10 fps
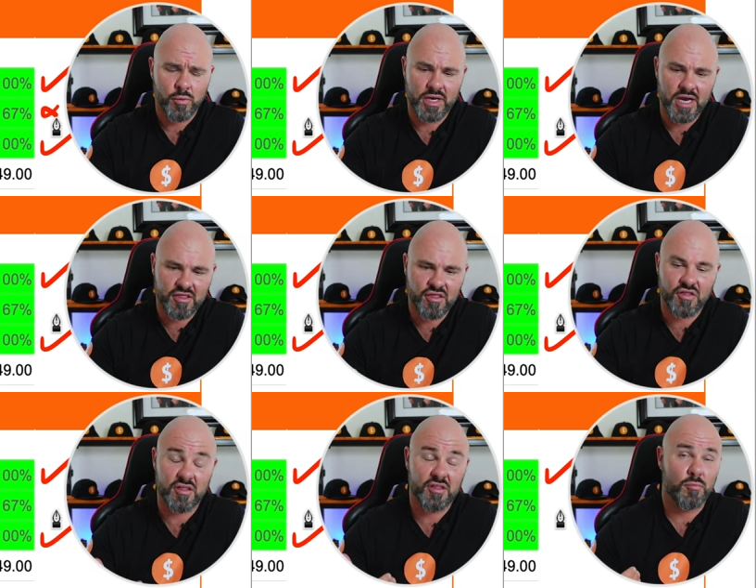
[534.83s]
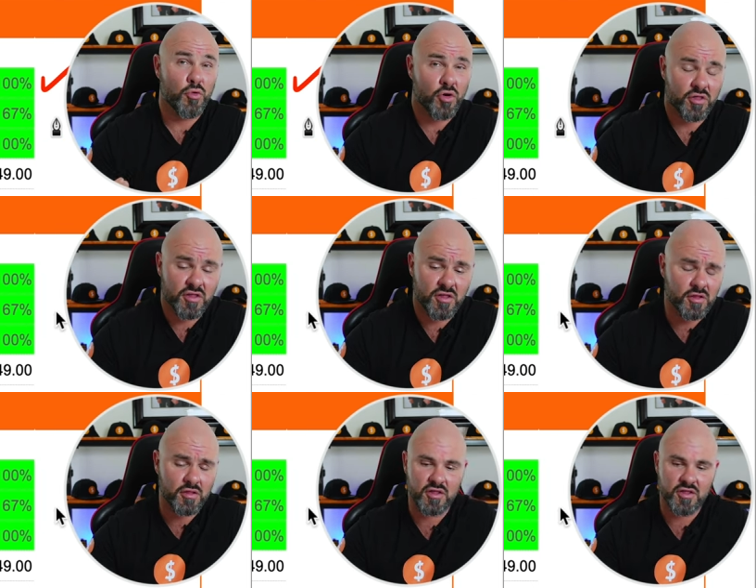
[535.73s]
We'd like to see some more
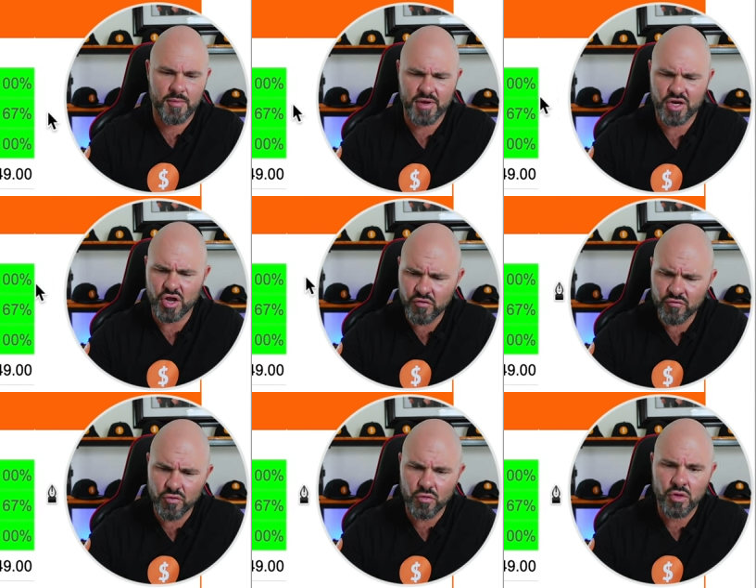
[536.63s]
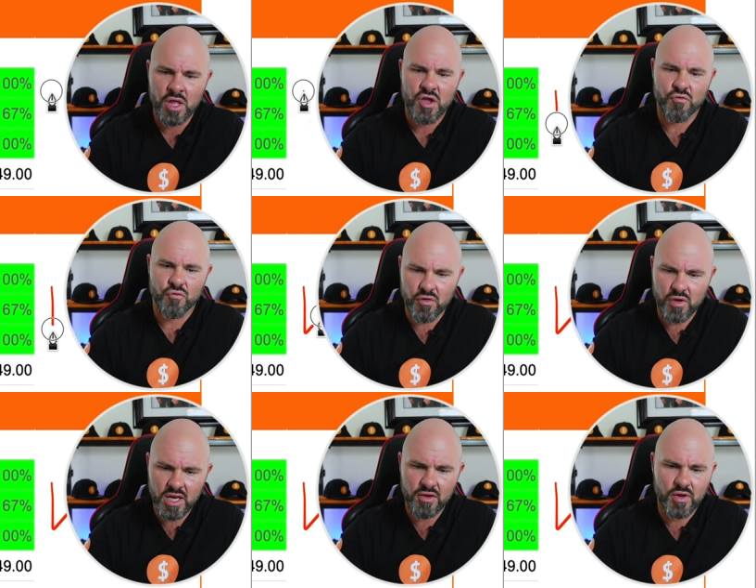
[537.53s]
consistency there, but overall,
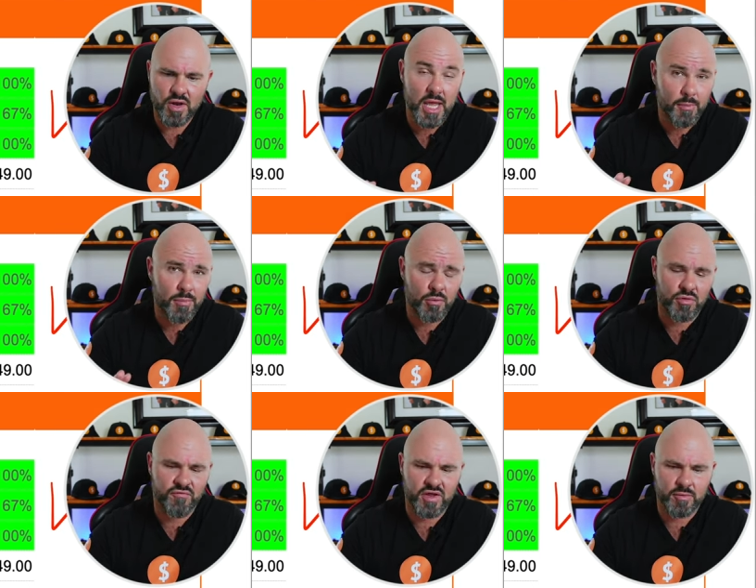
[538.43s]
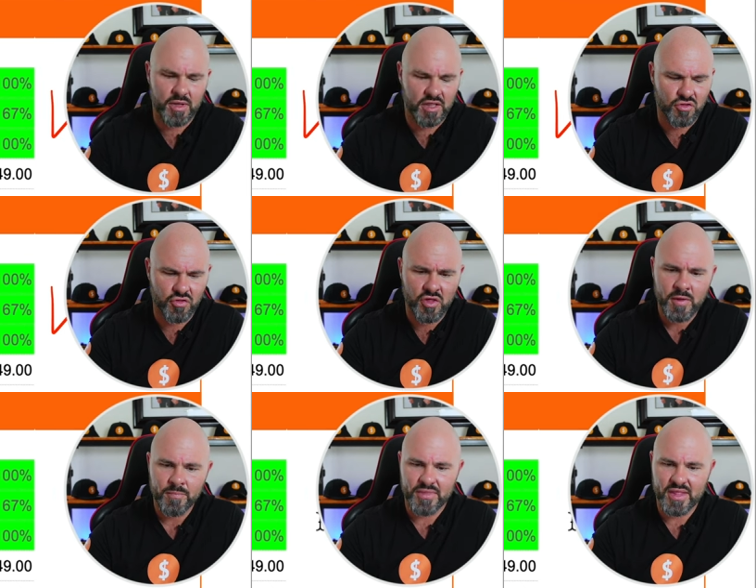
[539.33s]
really, really happy with the fundamentals.
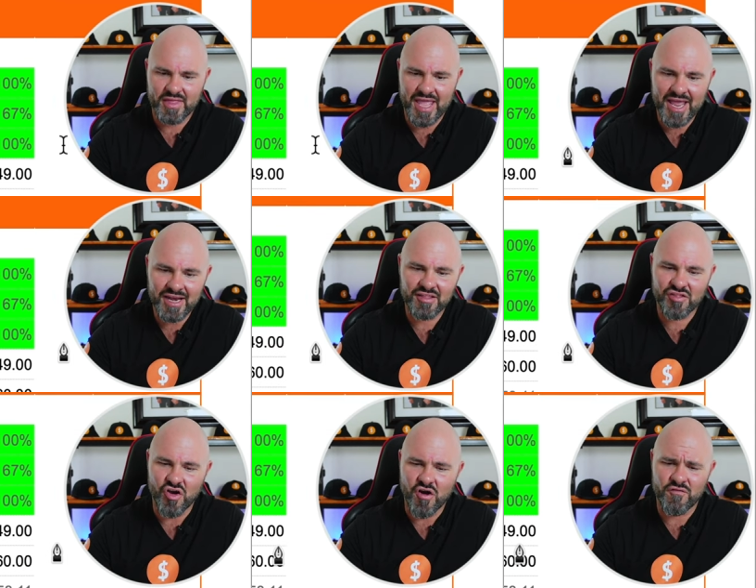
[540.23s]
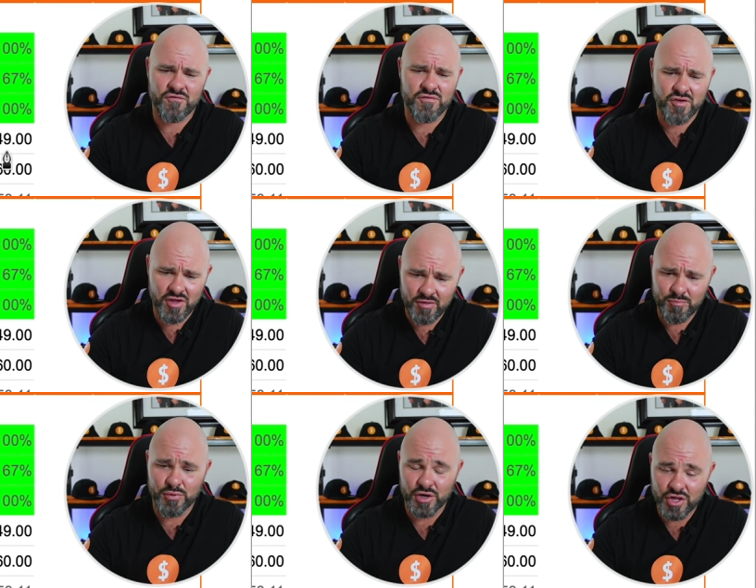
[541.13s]
Now, the analysts are very
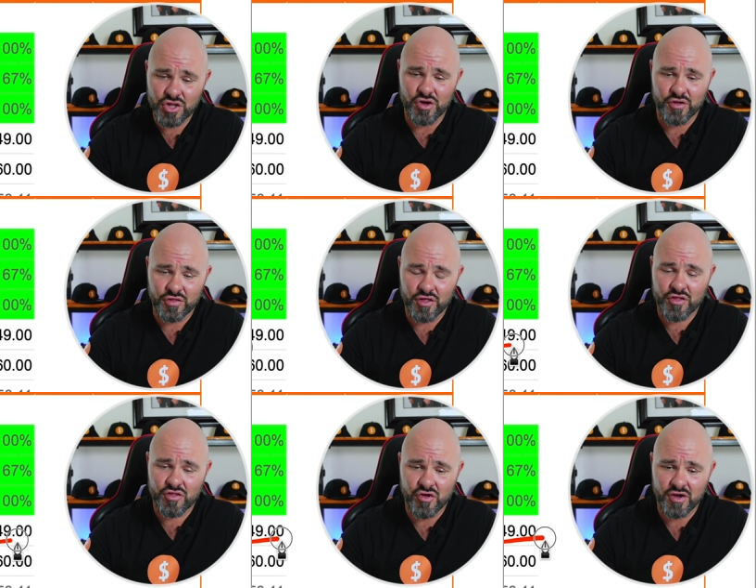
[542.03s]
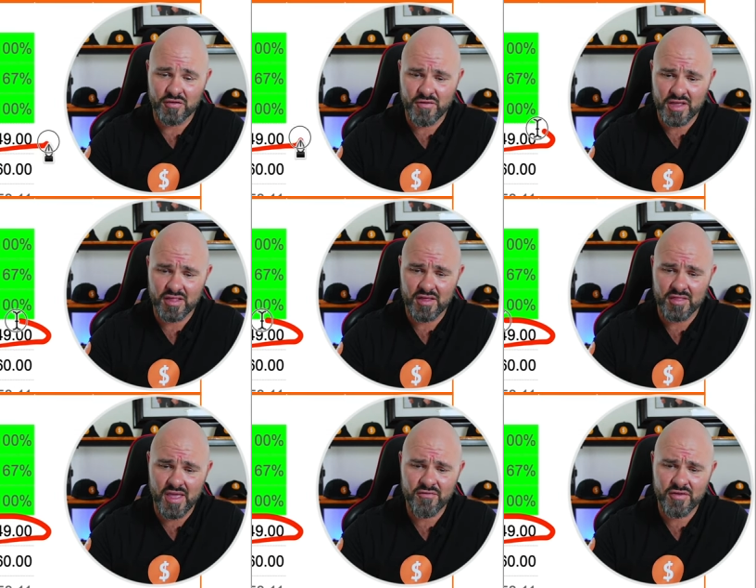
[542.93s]
bullish on this stock. In
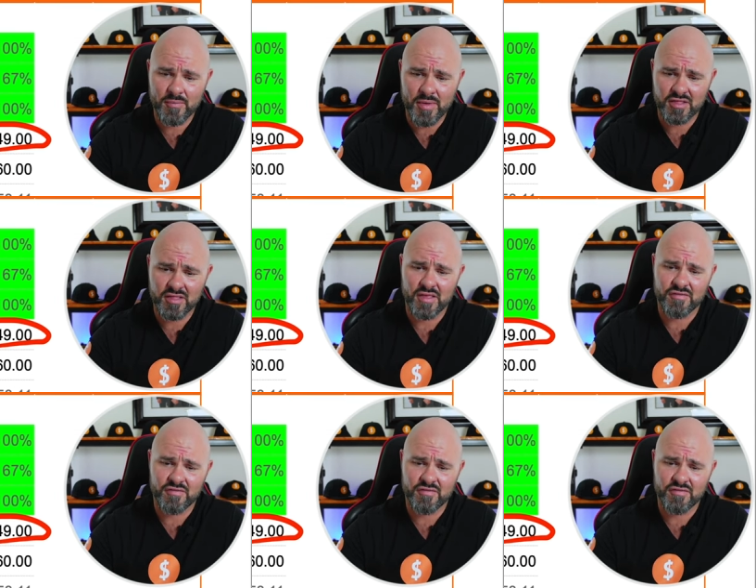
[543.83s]
fact, they've come out and